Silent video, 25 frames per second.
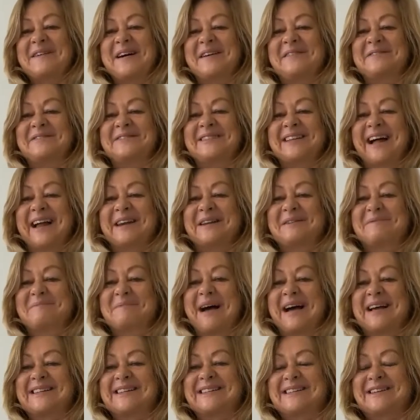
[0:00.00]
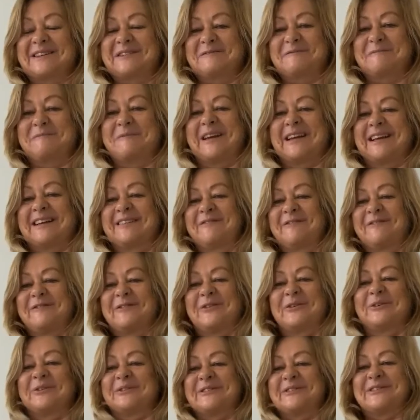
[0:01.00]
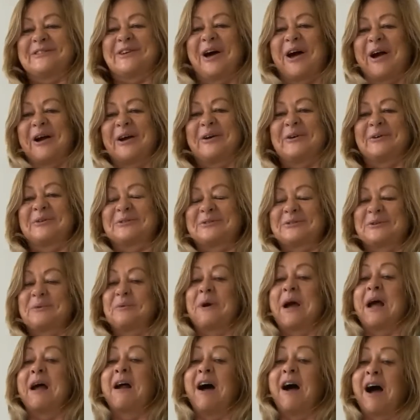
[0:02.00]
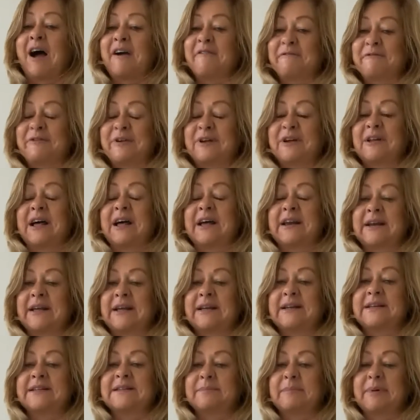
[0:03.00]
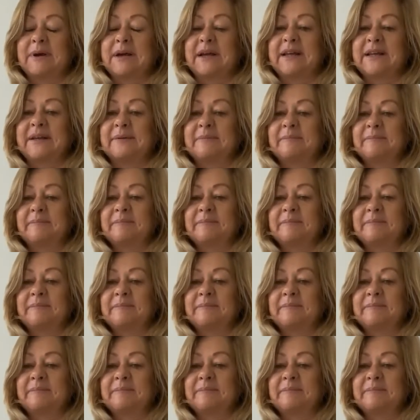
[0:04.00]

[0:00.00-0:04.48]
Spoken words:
I've done a massive big full circle to where I feel I need to be.